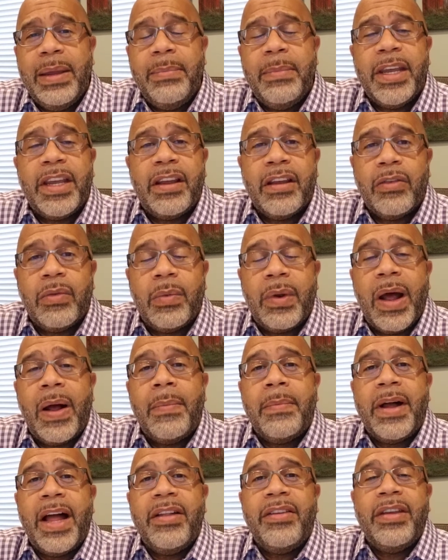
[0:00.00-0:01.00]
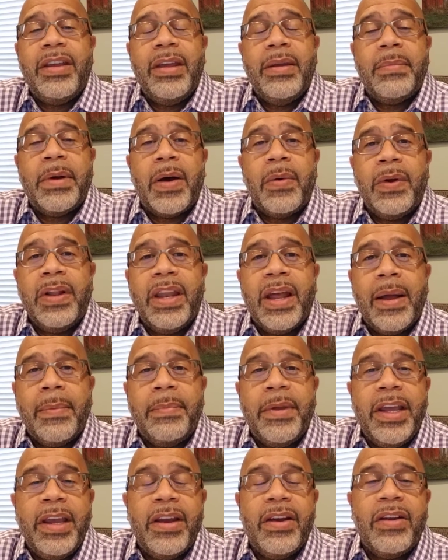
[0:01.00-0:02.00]
because without my team, I would not
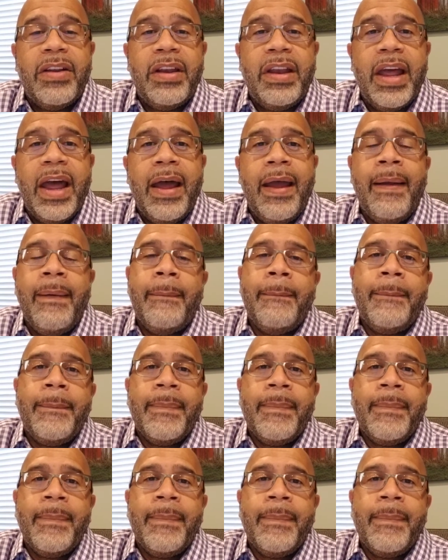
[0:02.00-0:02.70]
be here today.